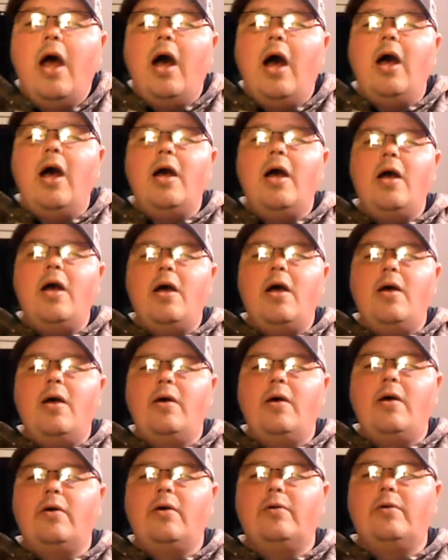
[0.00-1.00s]

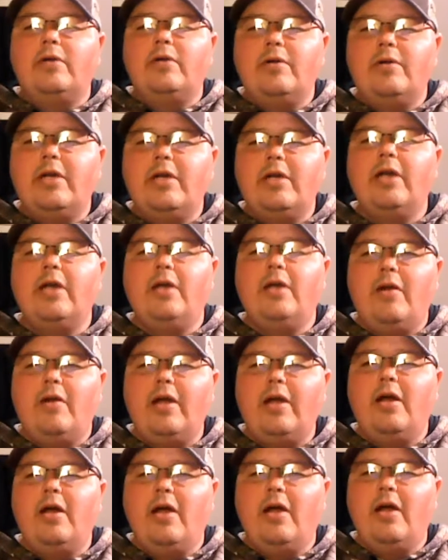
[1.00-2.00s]
Oh, okay. All
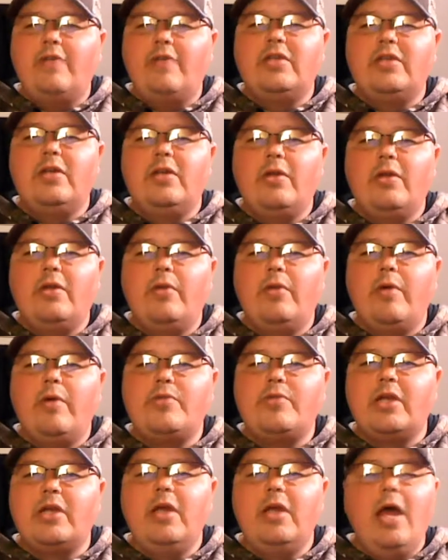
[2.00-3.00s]
right. I'll have to get on their
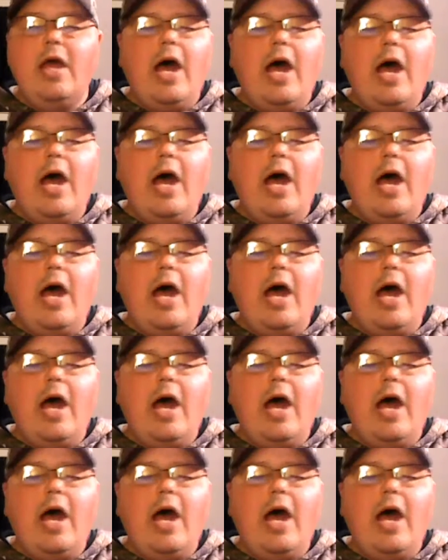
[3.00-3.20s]
website.